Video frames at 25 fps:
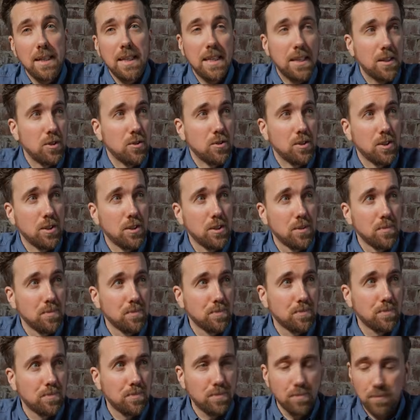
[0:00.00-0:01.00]
leaders.
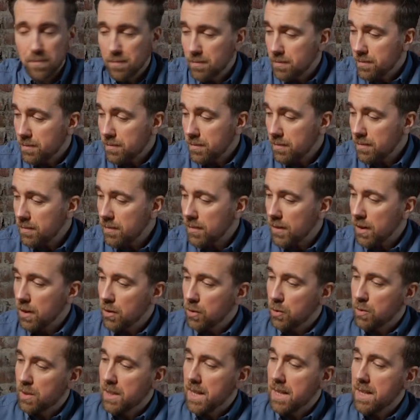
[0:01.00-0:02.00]

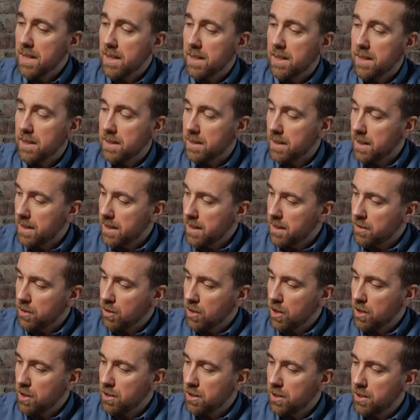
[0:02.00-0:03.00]
You take the leader
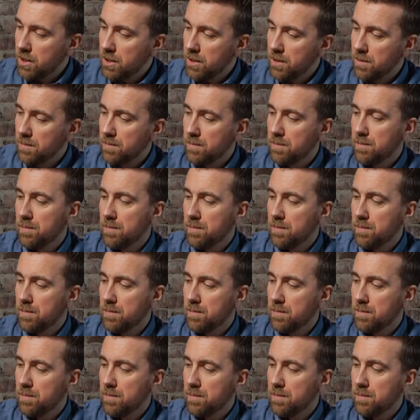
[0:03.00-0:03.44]
cards